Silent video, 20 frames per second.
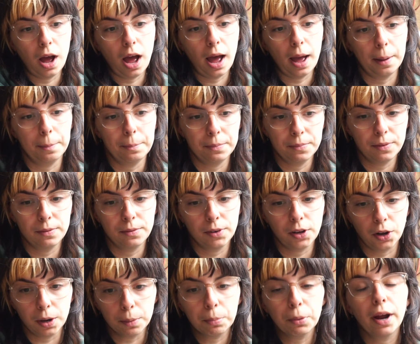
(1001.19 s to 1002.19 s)
I'm
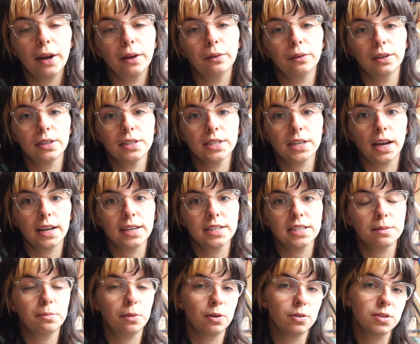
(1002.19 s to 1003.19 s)
gonna prioritize
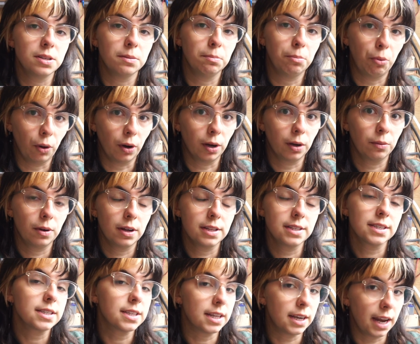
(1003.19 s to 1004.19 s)
the most important
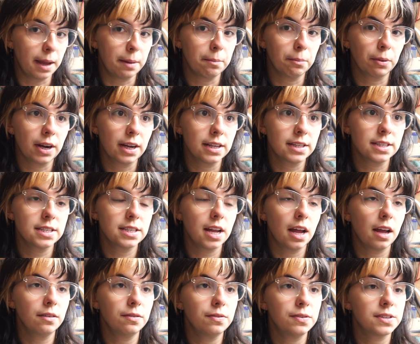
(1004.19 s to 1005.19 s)
ones and the name brand stuff.